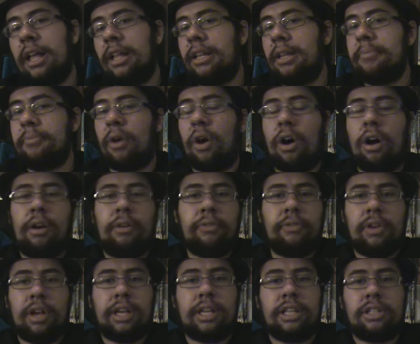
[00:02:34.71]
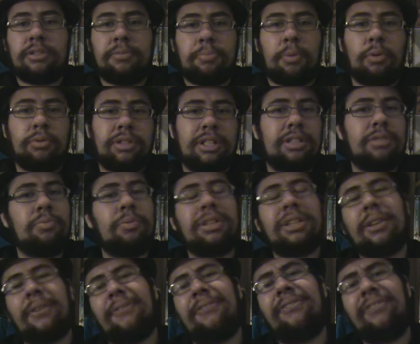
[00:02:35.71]
them off against the Boltons?
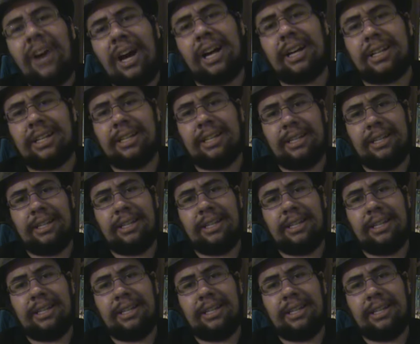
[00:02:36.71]
What the fuck?